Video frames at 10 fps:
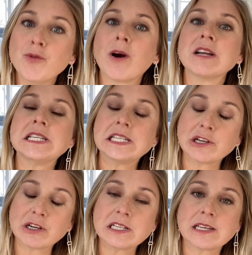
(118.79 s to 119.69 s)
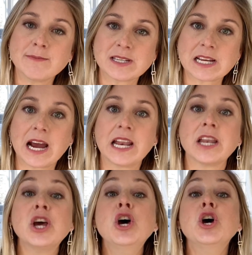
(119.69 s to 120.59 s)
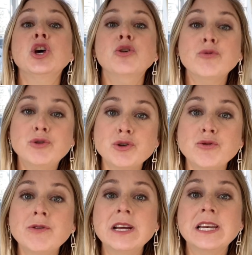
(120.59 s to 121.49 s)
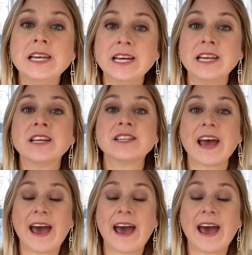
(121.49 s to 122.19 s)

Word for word: you are seriously misguided. You do need to